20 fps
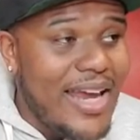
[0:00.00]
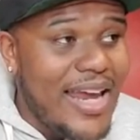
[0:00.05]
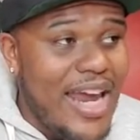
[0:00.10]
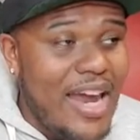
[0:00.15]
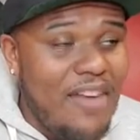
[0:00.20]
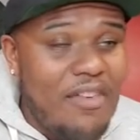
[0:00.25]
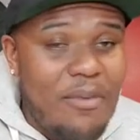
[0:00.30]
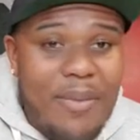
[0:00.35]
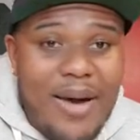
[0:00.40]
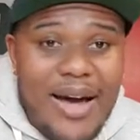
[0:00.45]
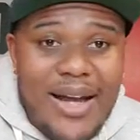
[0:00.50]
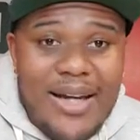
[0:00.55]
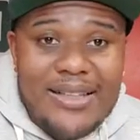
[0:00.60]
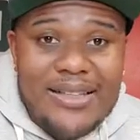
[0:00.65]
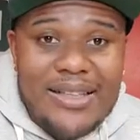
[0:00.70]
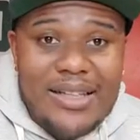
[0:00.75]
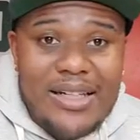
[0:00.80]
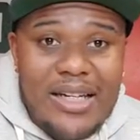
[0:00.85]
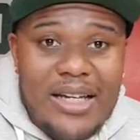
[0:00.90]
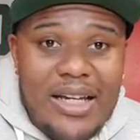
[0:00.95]

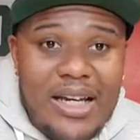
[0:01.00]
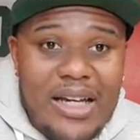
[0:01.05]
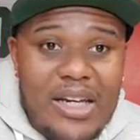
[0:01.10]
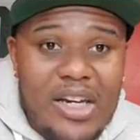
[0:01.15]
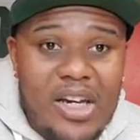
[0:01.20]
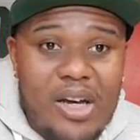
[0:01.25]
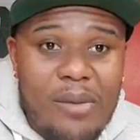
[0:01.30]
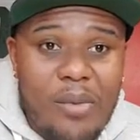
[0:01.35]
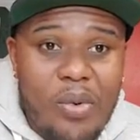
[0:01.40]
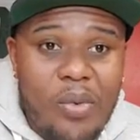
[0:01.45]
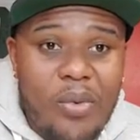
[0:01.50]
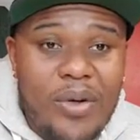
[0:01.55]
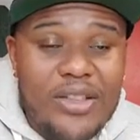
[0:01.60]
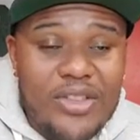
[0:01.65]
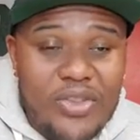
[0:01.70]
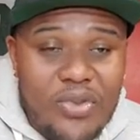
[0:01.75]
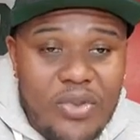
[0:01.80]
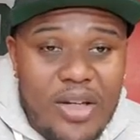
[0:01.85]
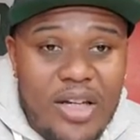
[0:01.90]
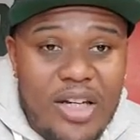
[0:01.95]
Everybody's a number
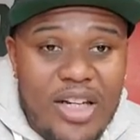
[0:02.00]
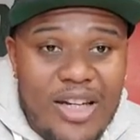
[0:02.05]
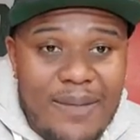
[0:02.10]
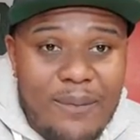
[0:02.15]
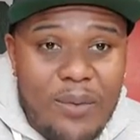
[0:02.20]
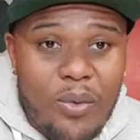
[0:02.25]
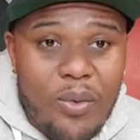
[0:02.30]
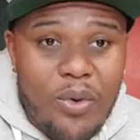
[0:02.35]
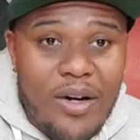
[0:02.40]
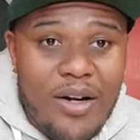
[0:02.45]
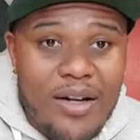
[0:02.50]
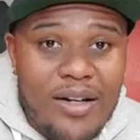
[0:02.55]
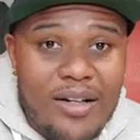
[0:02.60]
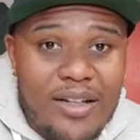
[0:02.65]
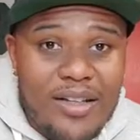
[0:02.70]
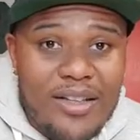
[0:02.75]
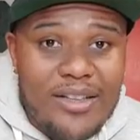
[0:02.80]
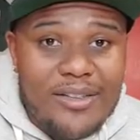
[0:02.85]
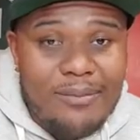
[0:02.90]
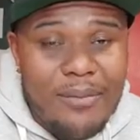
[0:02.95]
one to their number one.
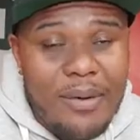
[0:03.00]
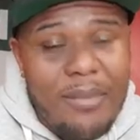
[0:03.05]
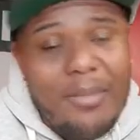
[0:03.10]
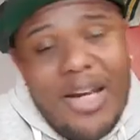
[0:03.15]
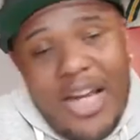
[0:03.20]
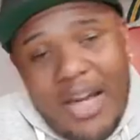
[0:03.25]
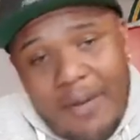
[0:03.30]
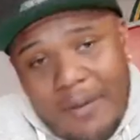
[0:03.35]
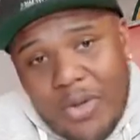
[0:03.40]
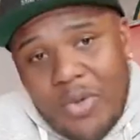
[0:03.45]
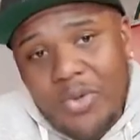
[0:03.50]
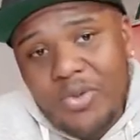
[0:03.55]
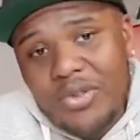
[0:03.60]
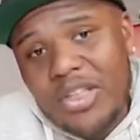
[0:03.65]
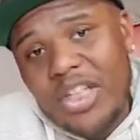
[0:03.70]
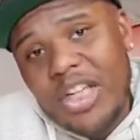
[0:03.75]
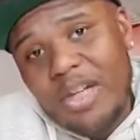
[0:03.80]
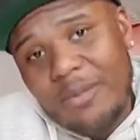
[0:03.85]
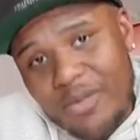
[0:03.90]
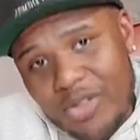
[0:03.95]
Because remember now, when you was
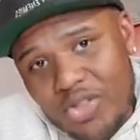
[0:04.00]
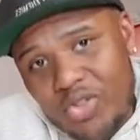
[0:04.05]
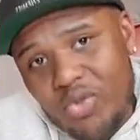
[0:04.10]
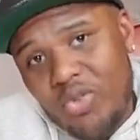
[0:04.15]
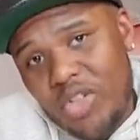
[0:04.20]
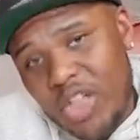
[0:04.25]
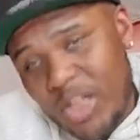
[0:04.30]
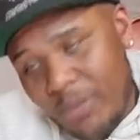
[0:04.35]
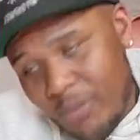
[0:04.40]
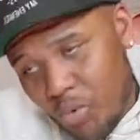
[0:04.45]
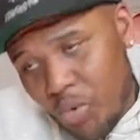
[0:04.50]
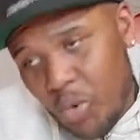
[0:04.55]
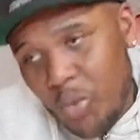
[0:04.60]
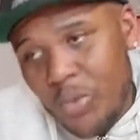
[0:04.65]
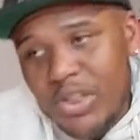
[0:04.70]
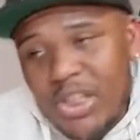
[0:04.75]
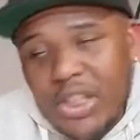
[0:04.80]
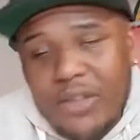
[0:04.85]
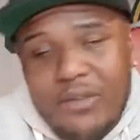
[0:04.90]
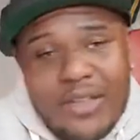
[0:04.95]
a number 2 or number 3
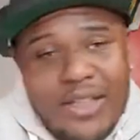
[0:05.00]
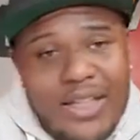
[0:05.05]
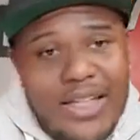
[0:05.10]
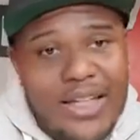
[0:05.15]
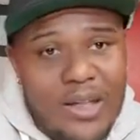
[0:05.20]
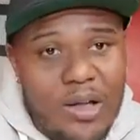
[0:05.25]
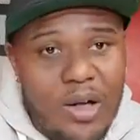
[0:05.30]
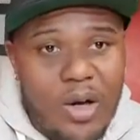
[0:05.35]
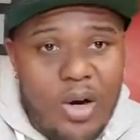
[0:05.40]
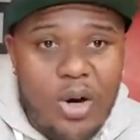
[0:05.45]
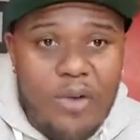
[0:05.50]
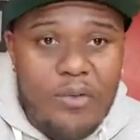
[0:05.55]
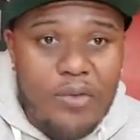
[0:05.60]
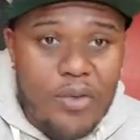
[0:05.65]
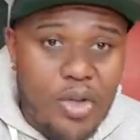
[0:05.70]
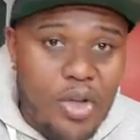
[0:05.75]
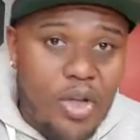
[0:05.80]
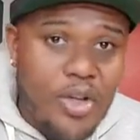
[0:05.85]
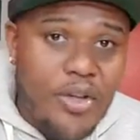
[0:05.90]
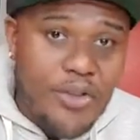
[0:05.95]
receiver getting
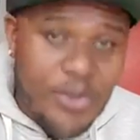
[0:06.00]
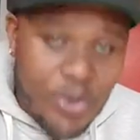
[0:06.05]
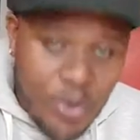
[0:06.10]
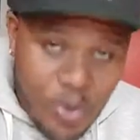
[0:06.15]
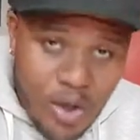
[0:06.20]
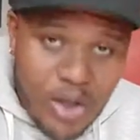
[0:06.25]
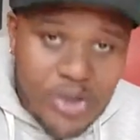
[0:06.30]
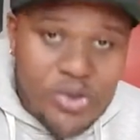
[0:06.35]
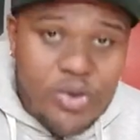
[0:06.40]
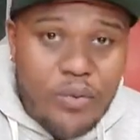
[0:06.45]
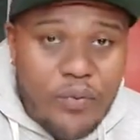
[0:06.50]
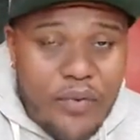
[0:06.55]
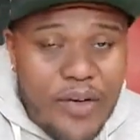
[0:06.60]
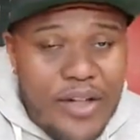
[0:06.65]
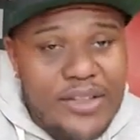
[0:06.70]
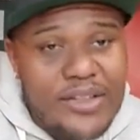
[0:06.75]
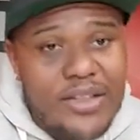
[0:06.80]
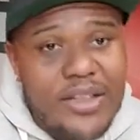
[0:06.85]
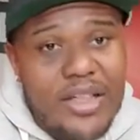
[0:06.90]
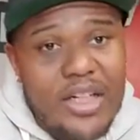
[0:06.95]
off, you also
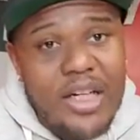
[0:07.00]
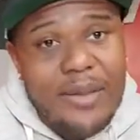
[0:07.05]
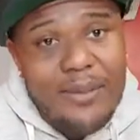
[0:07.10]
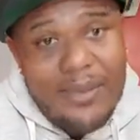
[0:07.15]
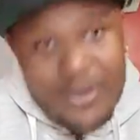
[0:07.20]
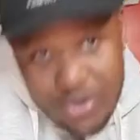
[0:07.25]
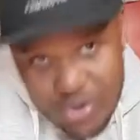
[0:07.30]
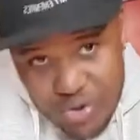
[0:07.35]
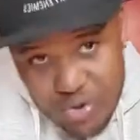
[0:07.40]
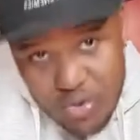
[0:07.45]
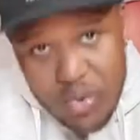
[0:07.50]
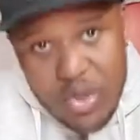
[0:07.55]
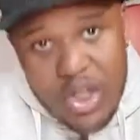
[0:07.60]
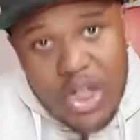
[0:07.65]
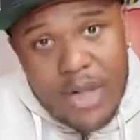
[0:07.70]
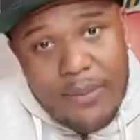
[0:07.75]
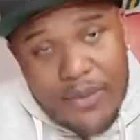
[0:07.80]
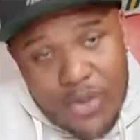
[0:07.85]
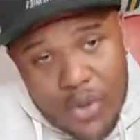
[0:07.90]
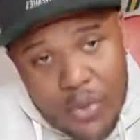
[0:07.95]
facing the number 2 or
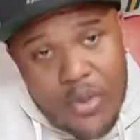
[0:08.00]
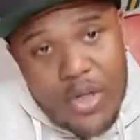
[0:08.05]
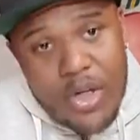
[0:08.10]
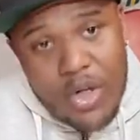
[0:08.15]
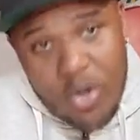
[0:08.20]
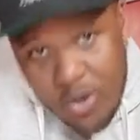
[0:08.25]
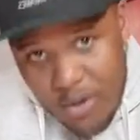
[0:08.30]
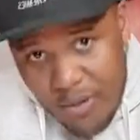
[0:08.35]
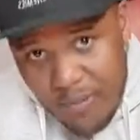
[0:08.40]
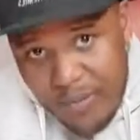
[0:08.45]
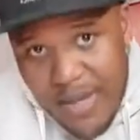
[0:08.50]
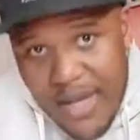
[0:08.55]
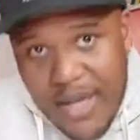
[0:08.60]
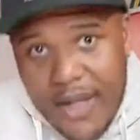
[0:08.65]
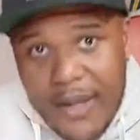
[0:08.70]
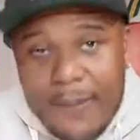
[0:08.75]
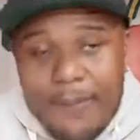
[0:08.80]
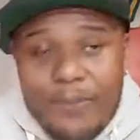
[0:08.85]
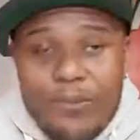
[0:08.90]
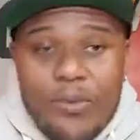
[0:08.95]
number 3
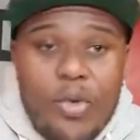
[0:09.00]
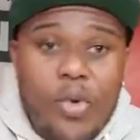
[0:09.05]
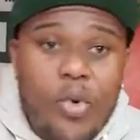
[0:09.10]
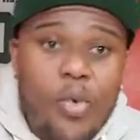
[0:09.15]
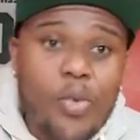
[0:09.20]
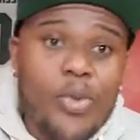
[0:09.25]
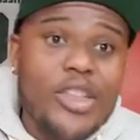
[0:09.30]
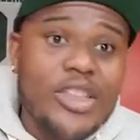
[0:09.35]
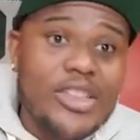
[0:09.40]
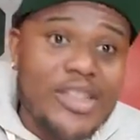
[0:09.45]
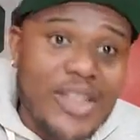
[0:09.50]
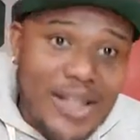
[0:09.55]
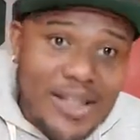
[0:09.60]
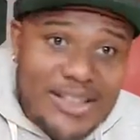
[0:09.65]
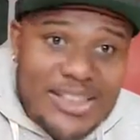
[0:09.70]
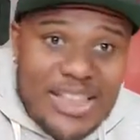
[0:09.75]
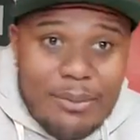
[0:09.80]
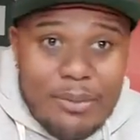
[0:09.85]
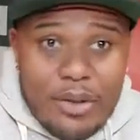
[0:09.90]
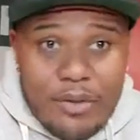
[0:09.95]
cornerback, which is not
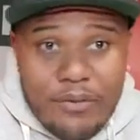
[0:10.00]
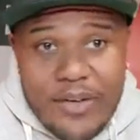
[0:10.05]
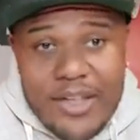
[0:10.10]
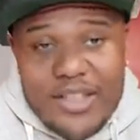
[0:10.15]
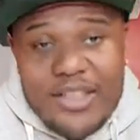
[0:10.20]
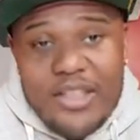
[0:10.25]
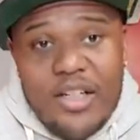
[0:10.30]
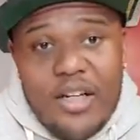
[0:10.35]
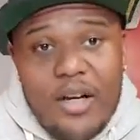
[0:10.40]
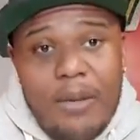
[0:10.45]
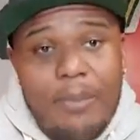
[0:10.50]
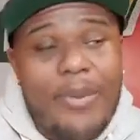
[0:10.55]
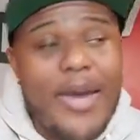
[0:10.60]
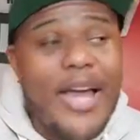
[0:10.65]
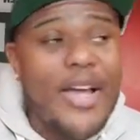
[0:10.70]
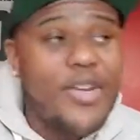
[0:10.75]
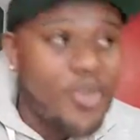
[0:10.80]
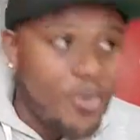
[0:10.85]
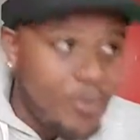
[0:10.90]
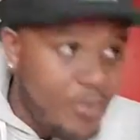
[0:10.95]
the same as facing a
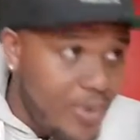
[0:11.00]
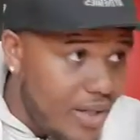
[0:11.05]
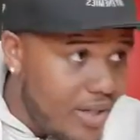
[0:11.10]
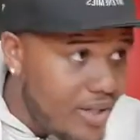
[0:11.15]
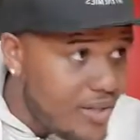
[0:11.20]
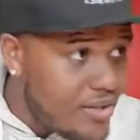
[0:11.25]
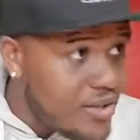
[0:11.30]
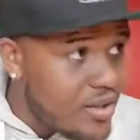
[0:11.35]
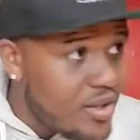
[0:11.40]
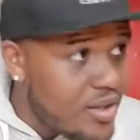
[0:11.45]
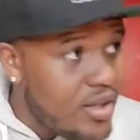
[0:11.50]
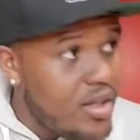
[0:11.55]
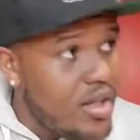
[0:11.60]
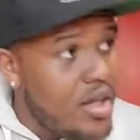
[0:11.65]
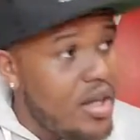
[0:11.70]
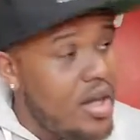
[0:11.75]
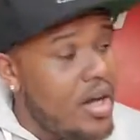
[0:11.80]
Patrick Peterson,